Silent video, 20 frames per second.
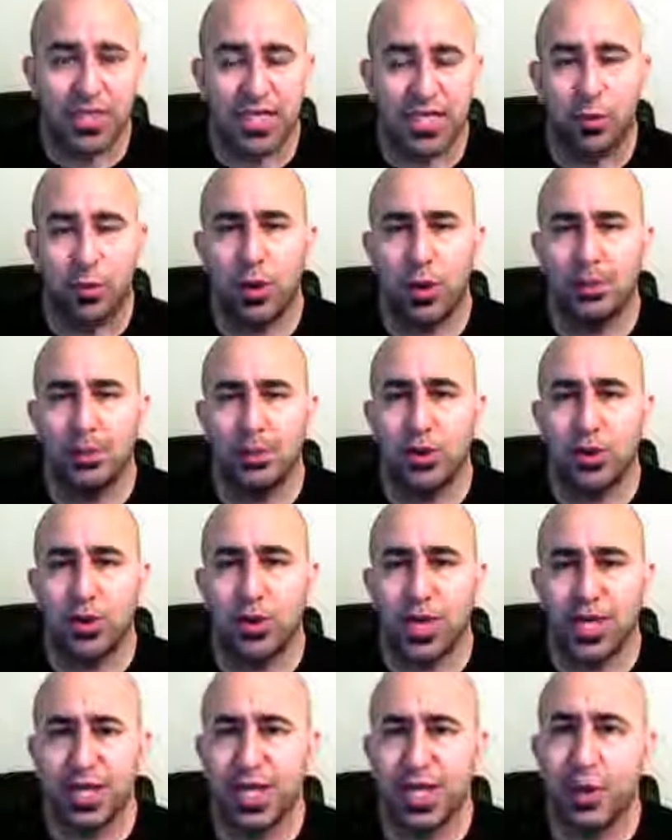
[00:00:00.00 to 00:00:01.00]
And what I'm doing
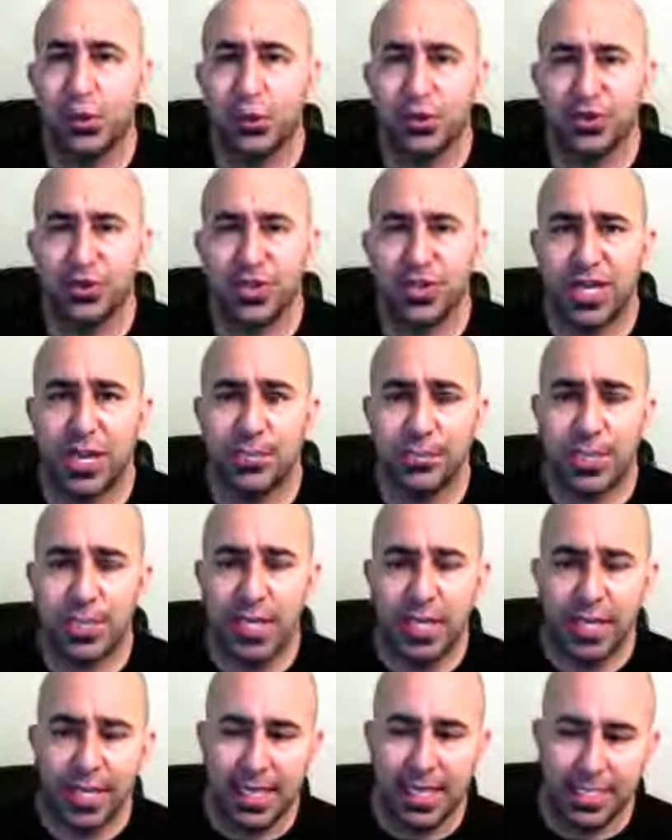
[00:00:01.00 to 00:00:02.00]
in that workshop
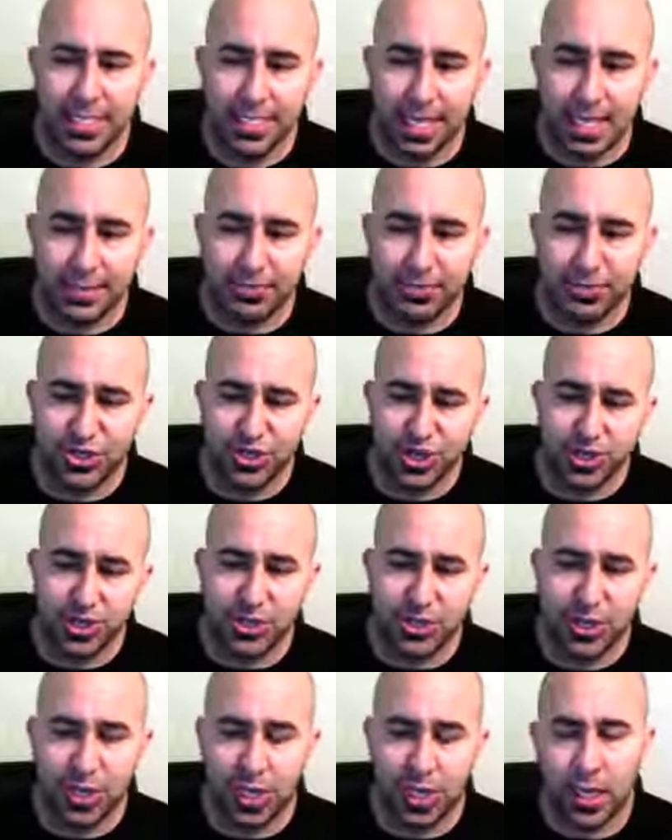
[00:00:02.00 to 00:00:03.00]
is I'm
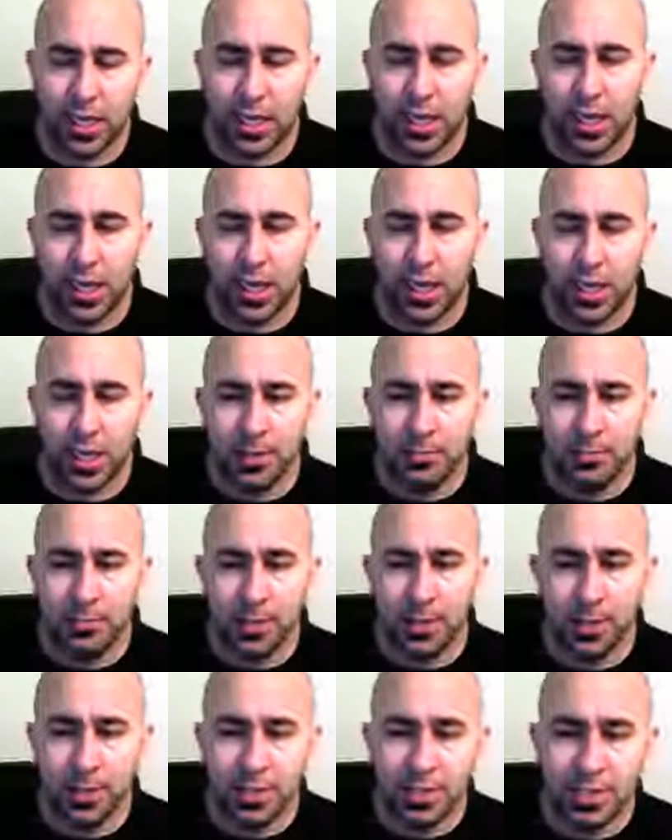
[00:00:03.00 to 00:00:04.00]
sharing
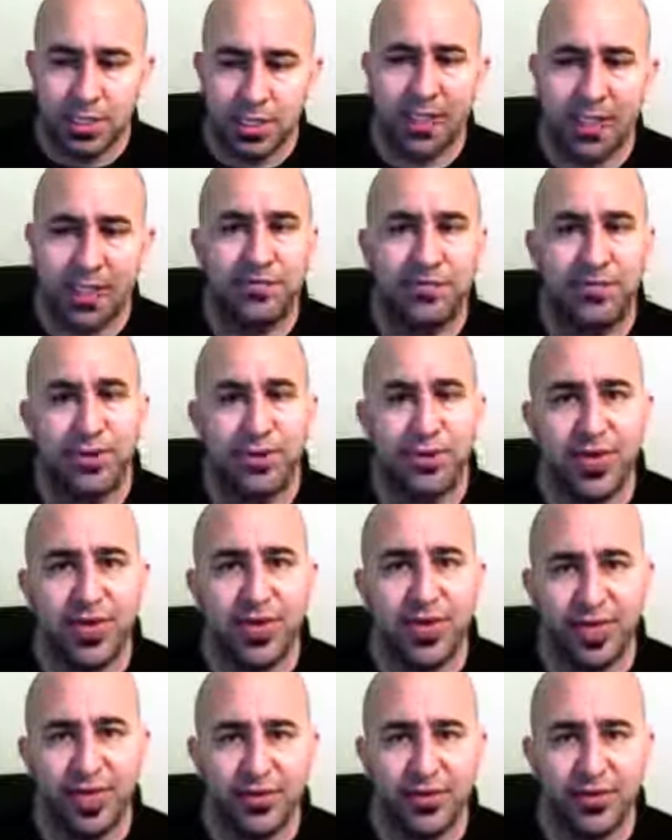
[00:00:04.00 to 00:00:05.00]
seven
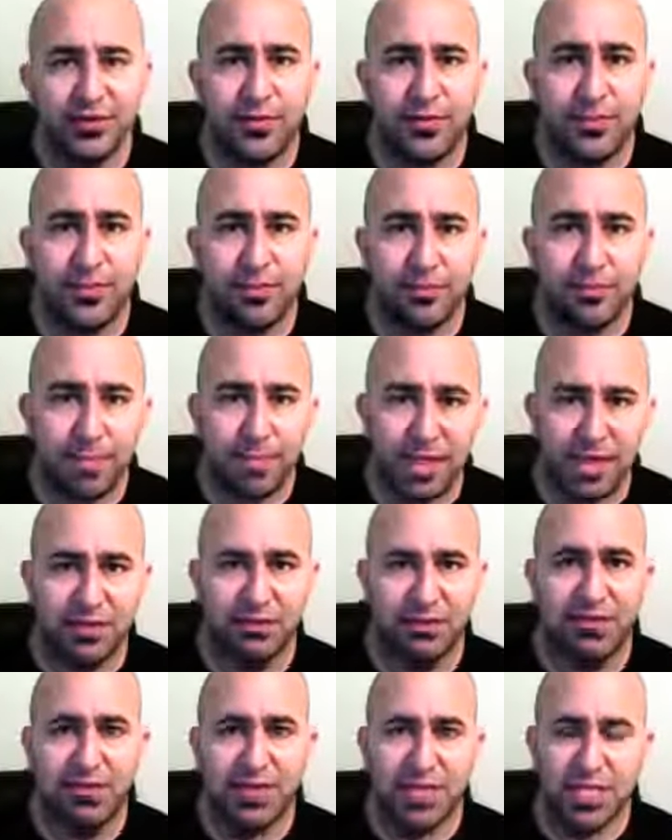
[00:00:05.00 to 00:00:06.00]
different
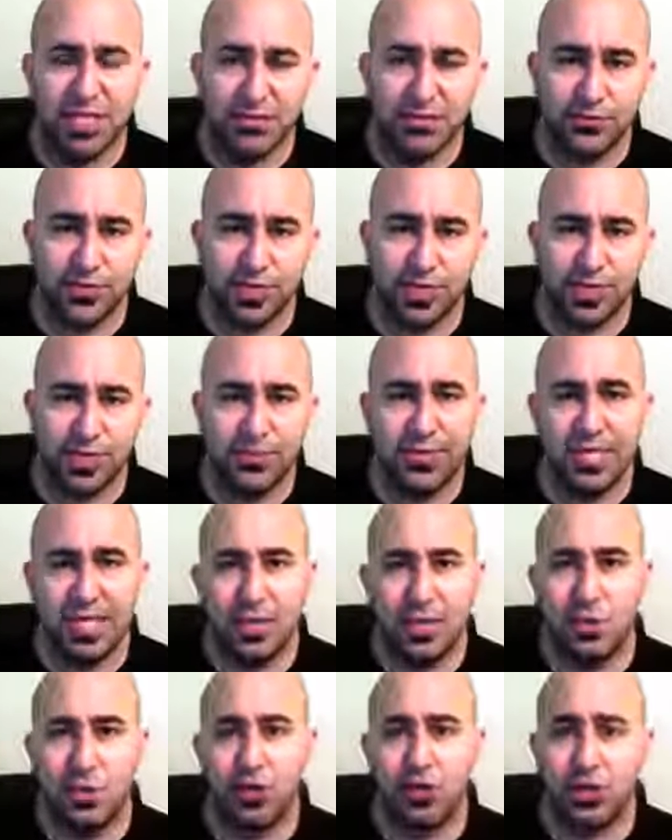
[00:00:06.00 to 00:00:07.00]
benefits of what CBD
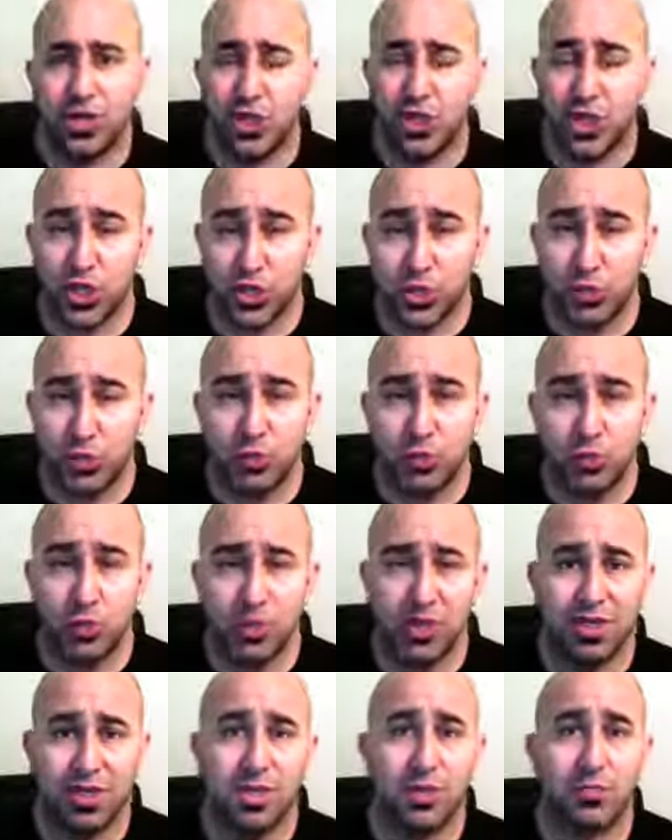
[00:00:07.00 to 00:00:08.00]
oil can do.
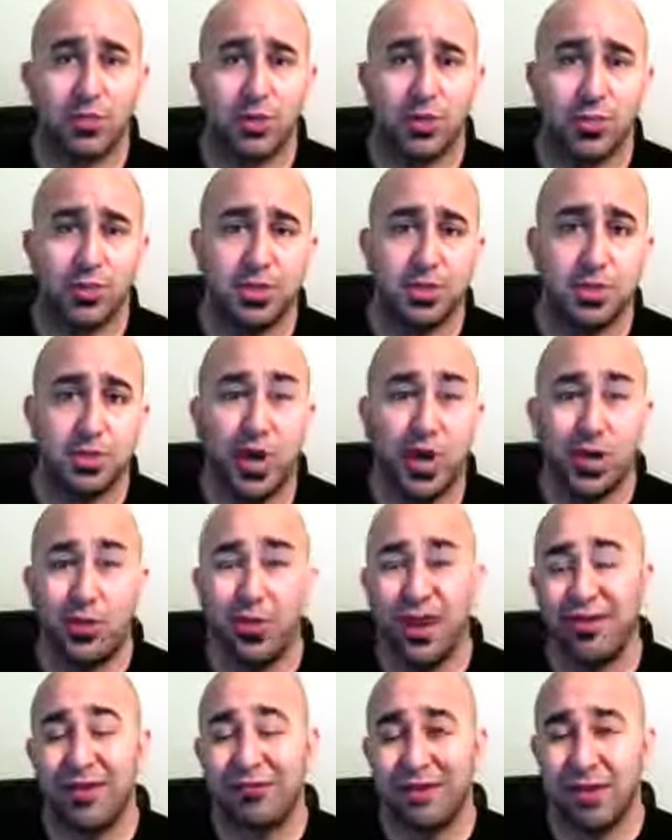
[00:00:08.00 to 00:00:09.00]
What's the purpose? Why
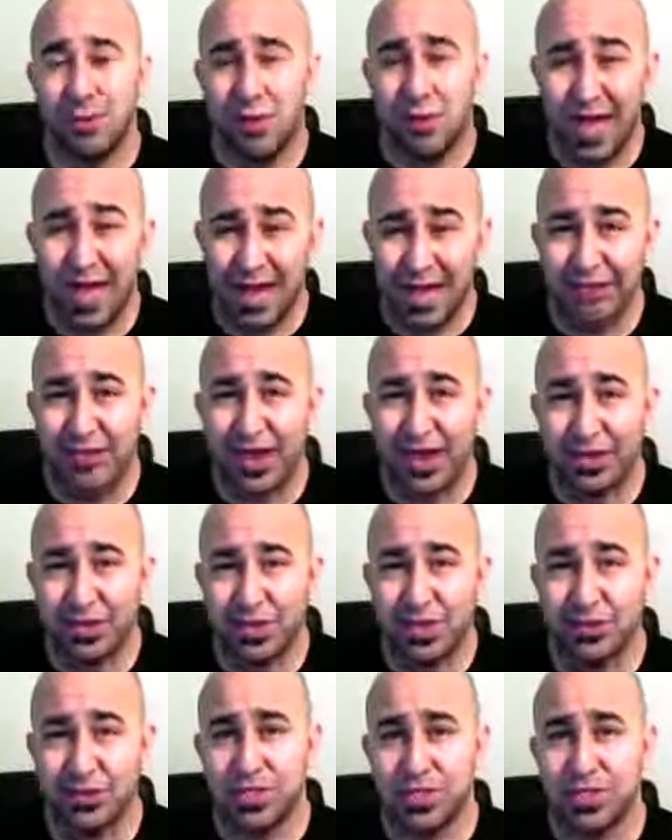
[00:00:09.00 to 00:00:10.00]
have I been
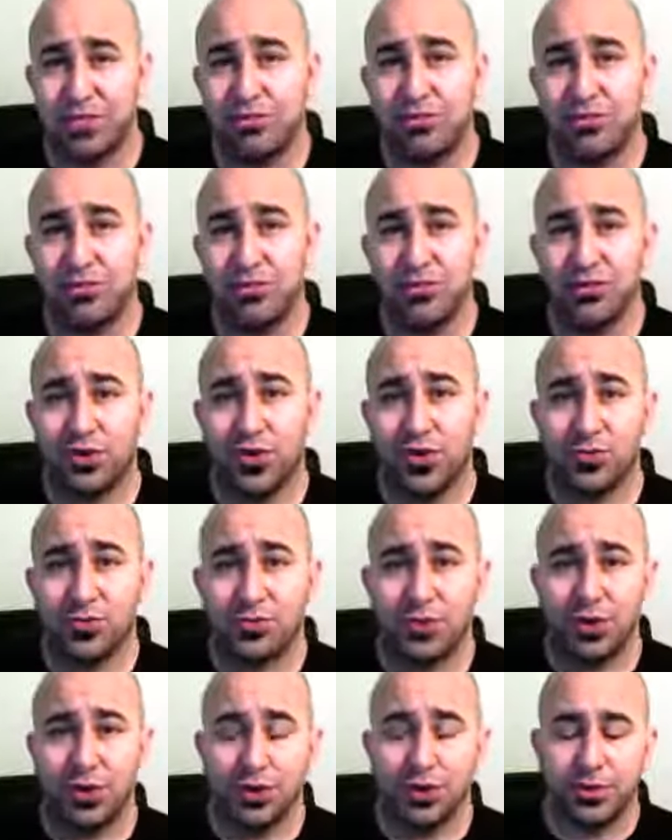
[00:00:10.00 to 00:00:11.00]
using it for over a couple
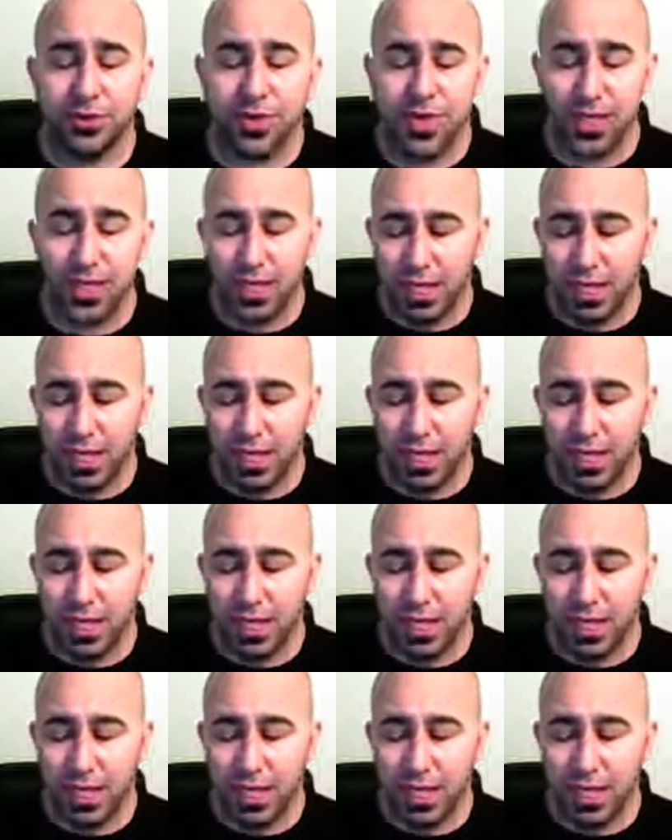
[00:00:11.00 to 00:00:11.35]
of years?